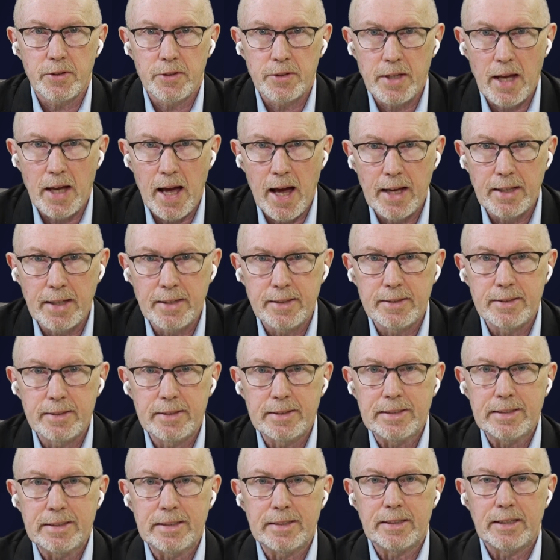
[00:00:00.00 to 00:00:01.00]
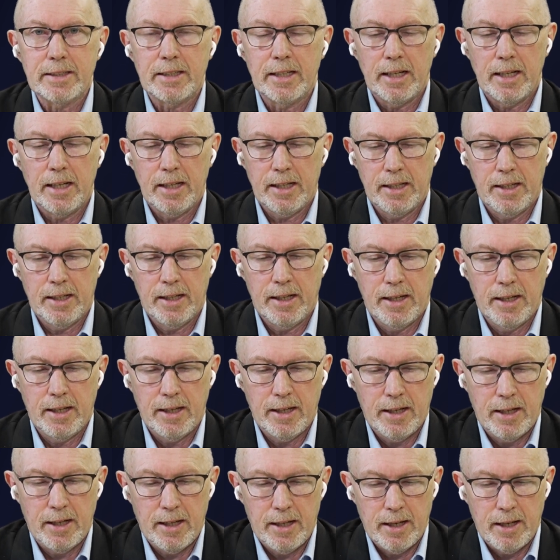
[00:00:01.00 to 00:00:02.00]
stands,
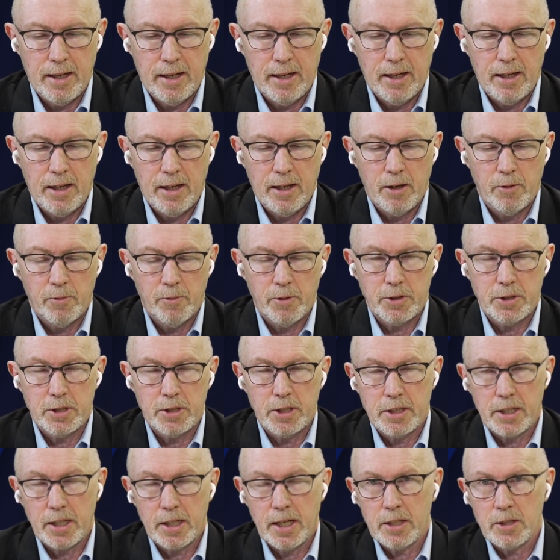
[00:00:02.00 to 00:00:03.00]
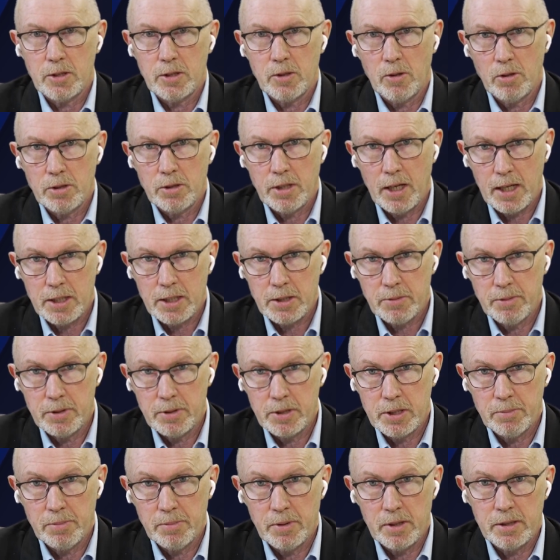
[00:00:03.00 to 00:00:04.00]
which is against all tax
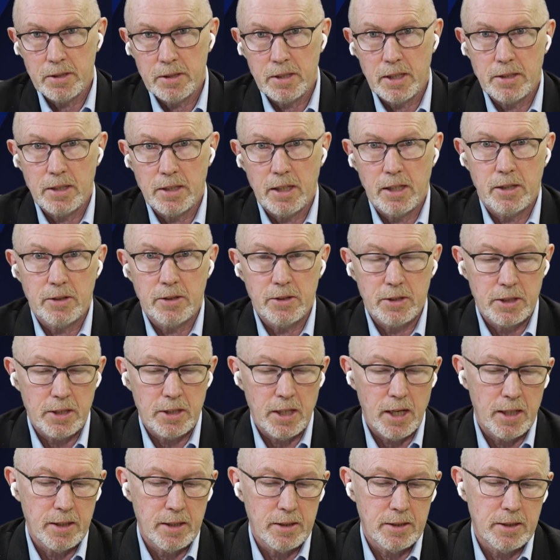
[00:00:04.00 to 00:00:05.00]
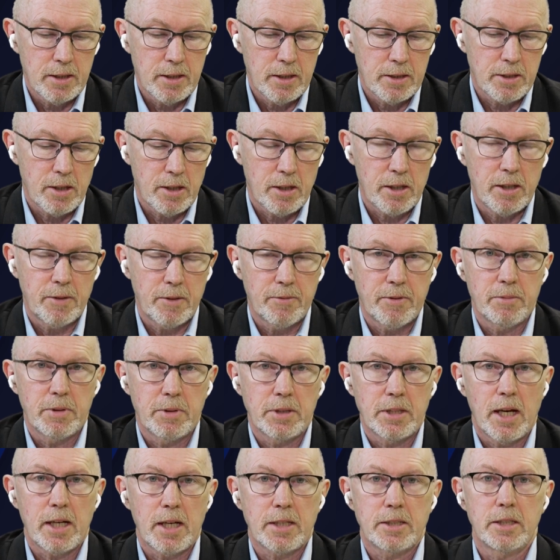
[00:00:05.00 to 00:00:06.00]
principles, as I understand, certainly from the
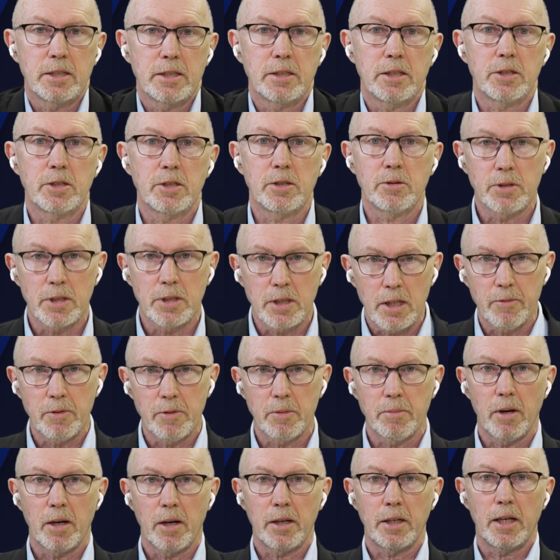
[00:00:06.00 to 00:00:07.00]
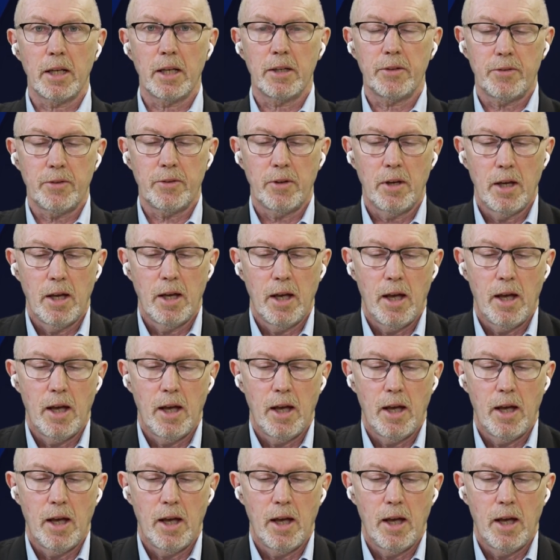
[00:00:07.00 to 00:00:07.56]
Tax Institute and everybody else.